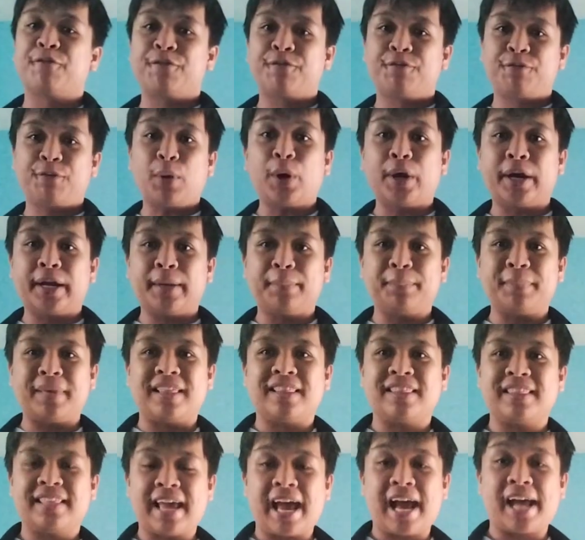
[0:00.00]
form in
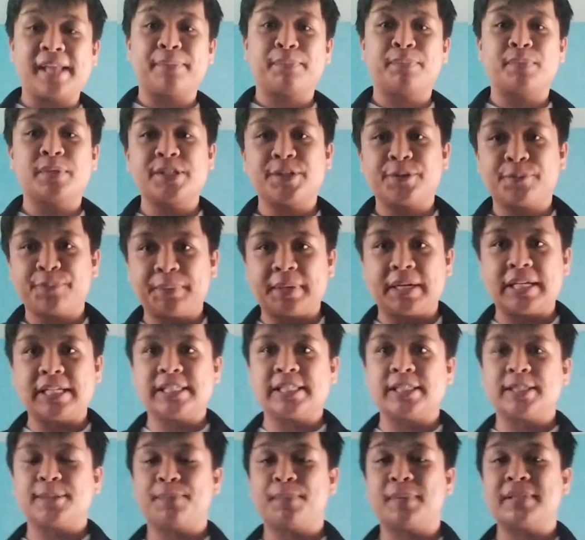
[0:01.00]
the atmosphere,
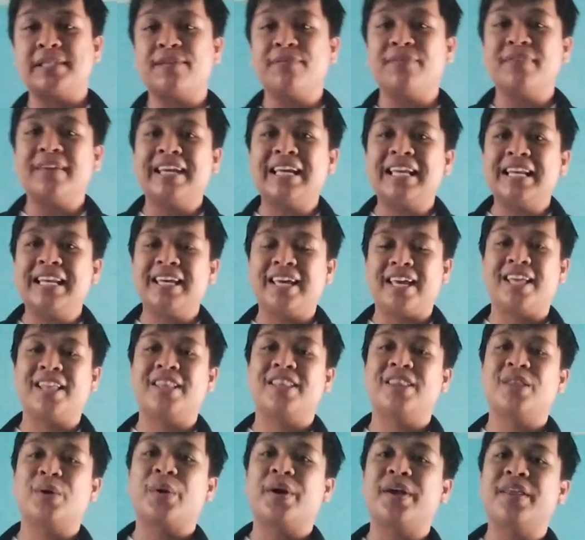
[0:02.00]
specifically
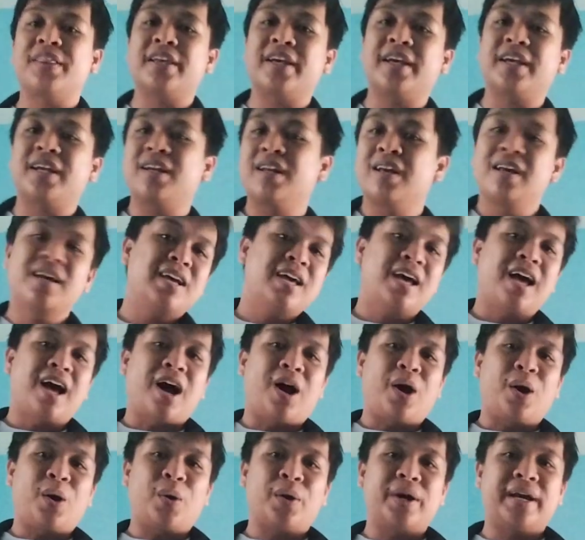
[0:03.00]
in northern
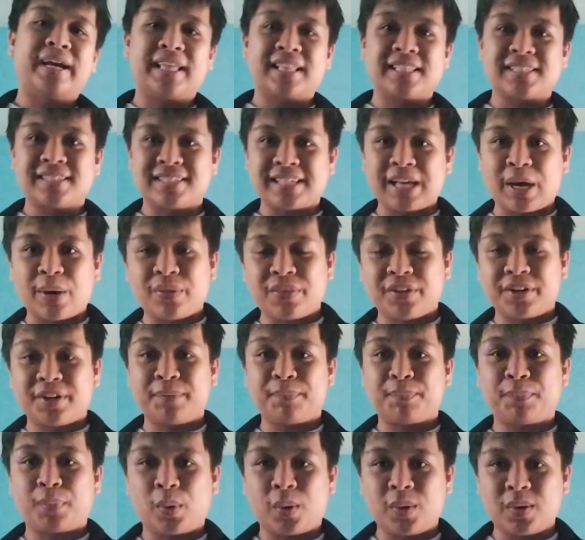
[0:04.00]
or in southern
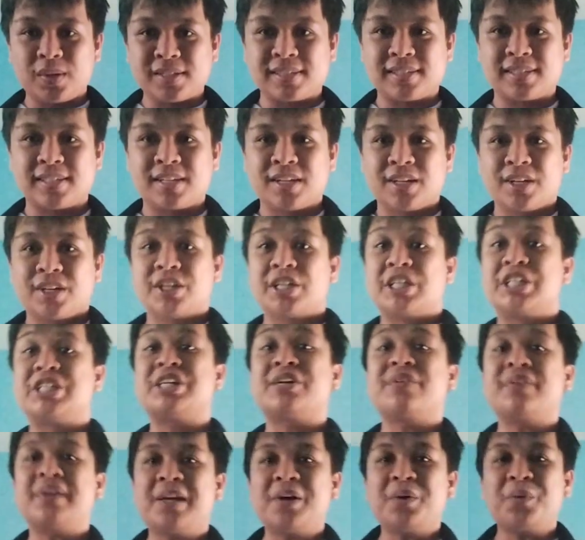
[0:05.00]
poles
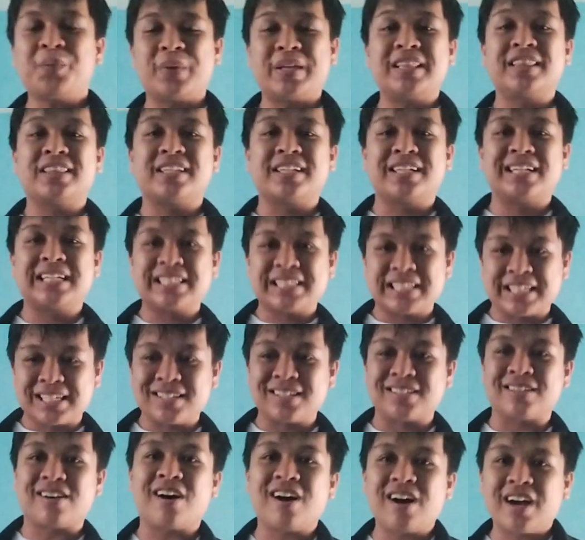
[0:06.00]
during winter
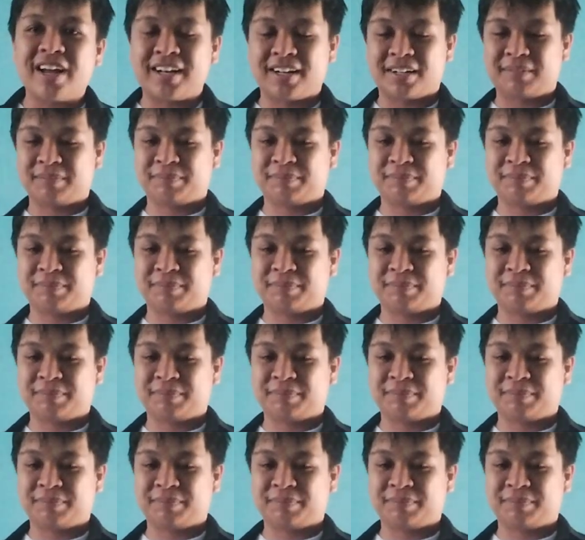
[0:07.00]
season.